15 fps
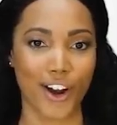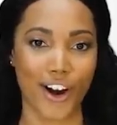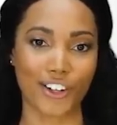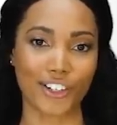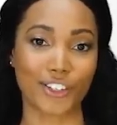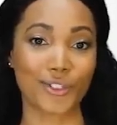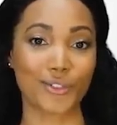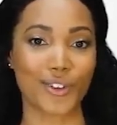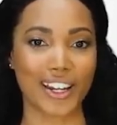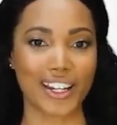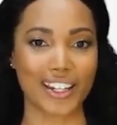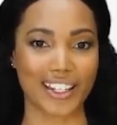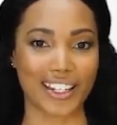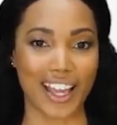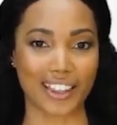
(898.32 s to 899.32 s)
Are you ready
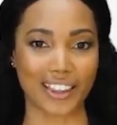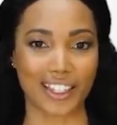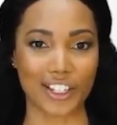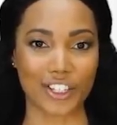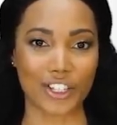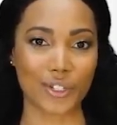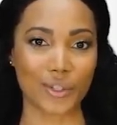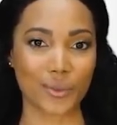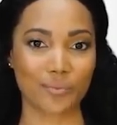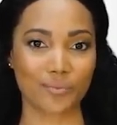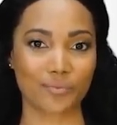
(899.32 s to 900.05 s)
to get linked to?